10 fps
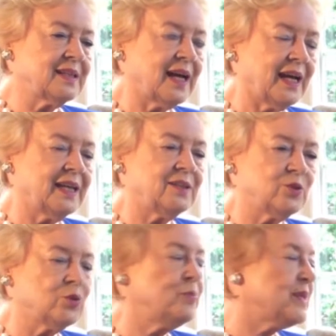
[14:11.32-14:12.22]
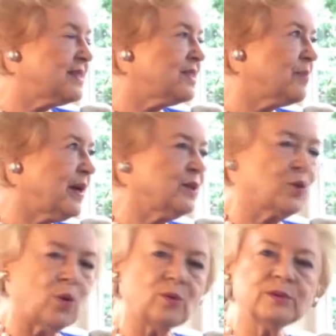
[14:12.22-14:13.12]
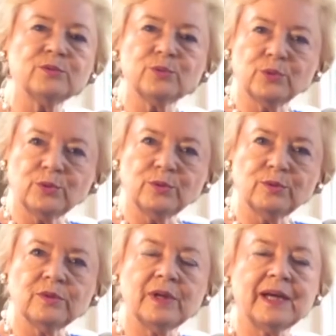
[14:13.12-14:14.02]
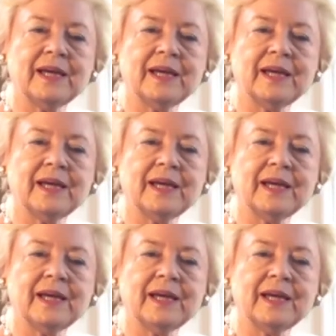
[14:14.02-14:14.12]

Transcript: I do business by the golden rule,